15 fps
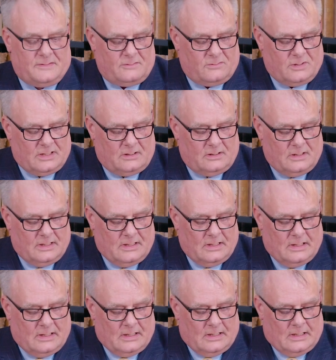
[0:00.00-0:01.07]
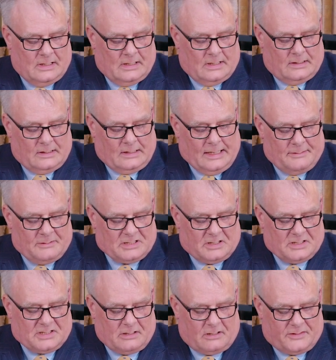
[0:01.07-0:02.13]
of the will. The claimant's
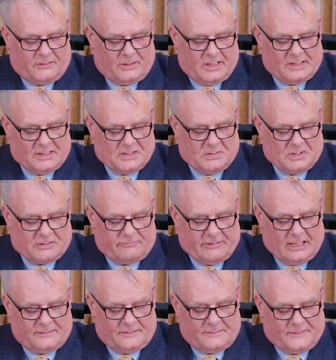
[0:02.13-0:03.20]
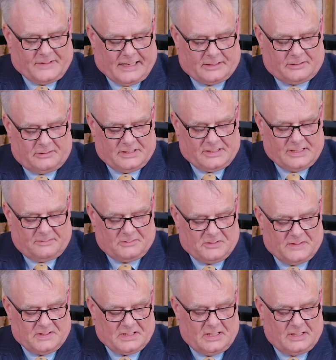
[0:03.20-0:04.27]
osteoarthritis was a relevant factor in terms
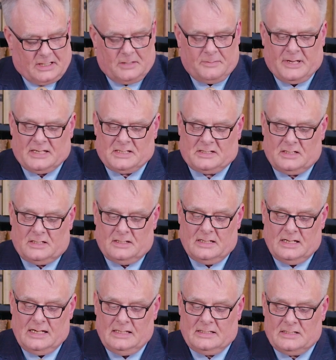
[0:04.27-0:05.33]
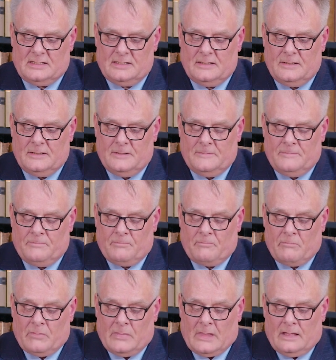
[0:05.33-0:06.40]
of his earning capacity and needs.
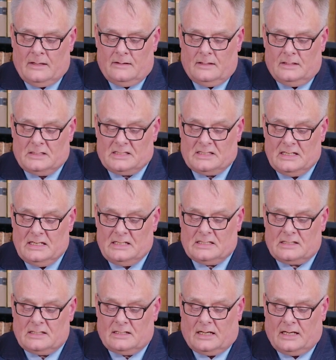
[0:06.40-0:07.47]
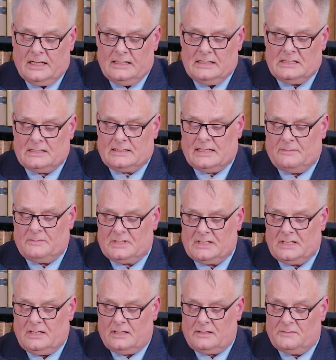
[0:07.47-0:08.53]
The deceased and Heidi's attempts
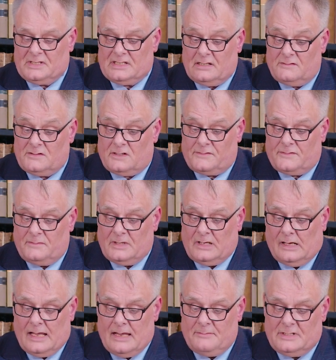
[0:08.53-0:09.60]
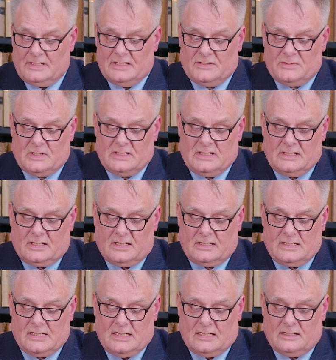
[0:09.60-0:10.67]
to cut themselves off from the claimant in
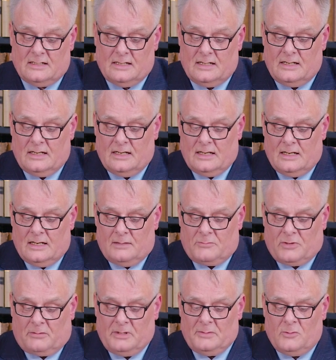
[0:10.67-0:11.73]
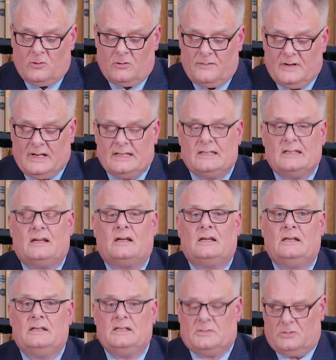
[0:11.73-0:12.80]
2019 probably more reflected
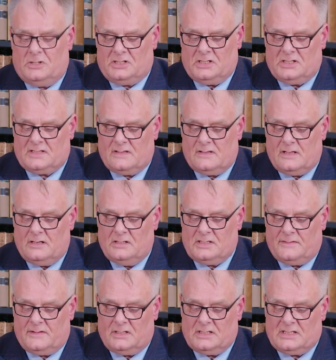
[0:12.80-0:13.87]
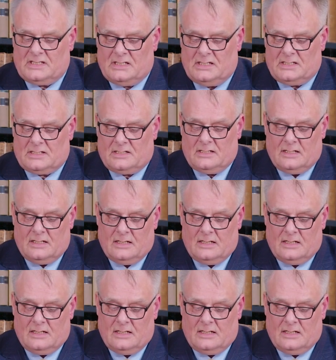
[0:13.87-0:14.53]
Heidi's wishes than those of the deceased,